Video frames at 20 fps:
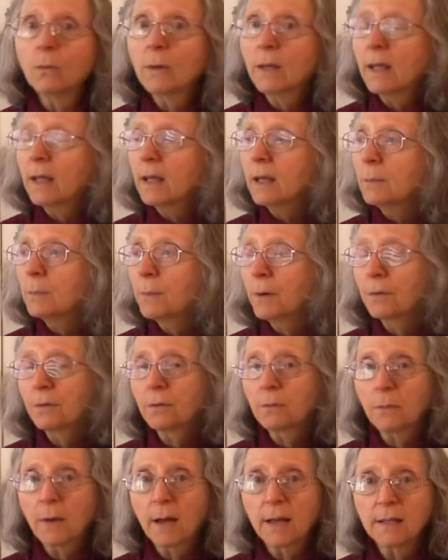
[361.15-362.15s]
We eat it
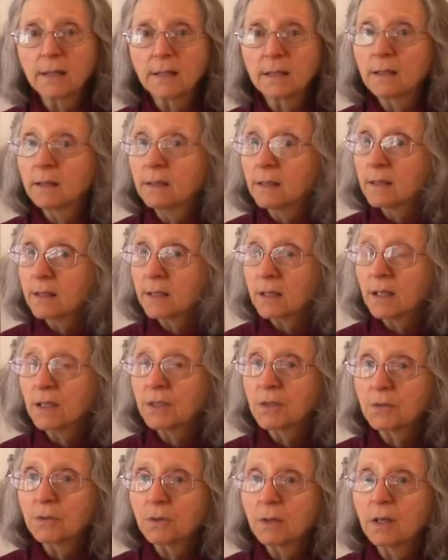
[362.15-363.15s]
both ways in this
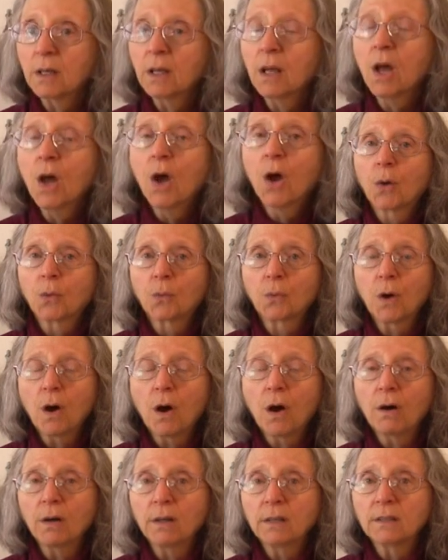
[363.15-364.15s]
country,
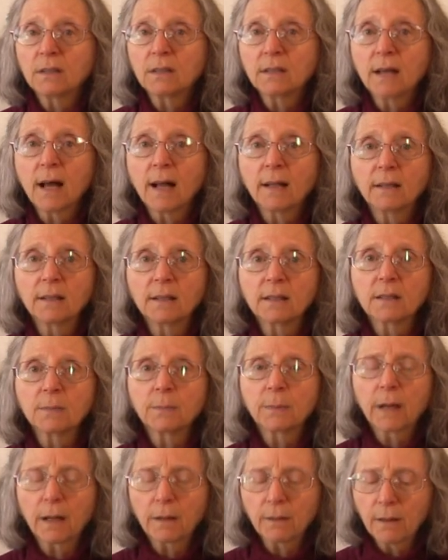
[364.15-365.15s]
raw in salads,
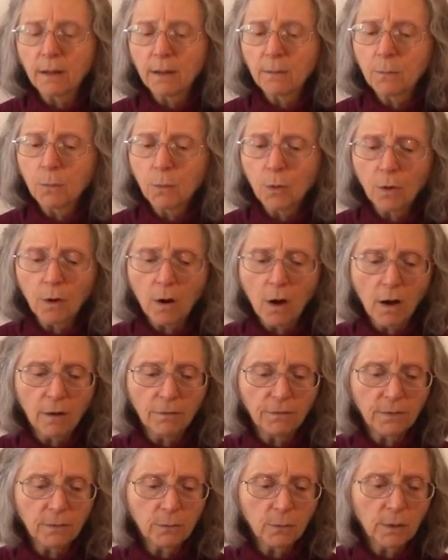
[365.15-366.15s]
but I think more
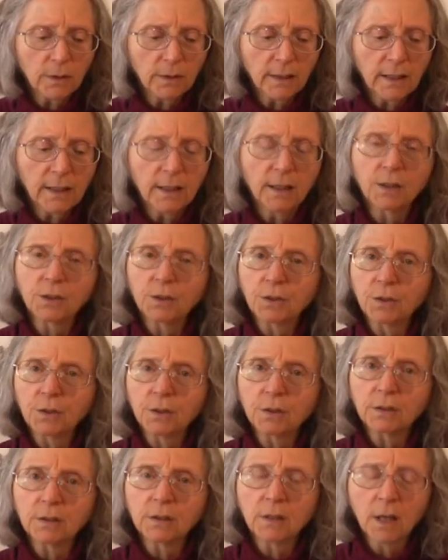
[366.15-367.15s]
often we'll eat it
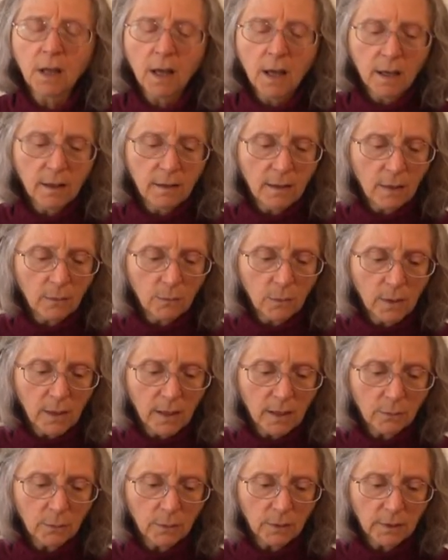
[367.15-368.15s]
cooked than
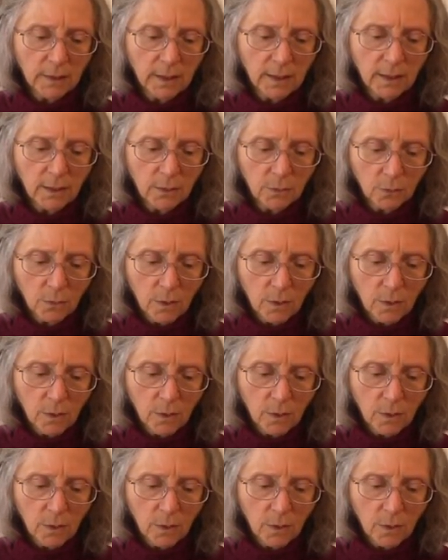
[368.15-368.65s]
we will eat it